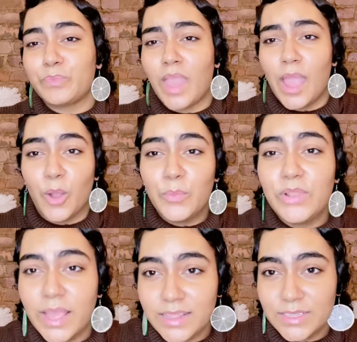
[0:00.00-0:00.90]
I hope you
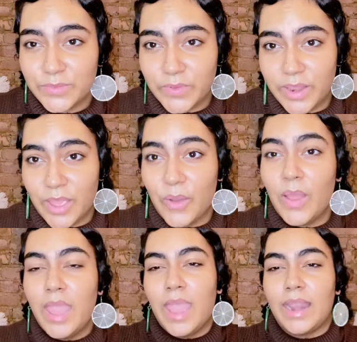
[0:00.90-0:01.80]
like this video
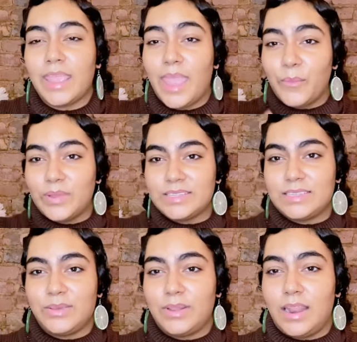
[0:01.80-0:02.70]
and I can't wait to see
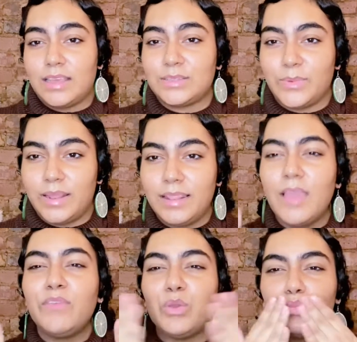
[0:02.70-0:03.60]
you in the next one. Love
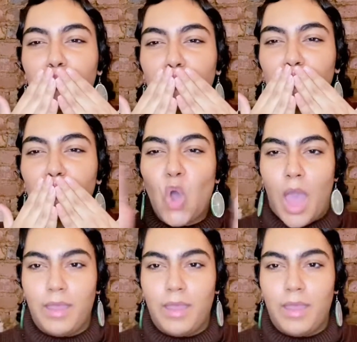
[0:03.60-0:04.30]
you. Mwah.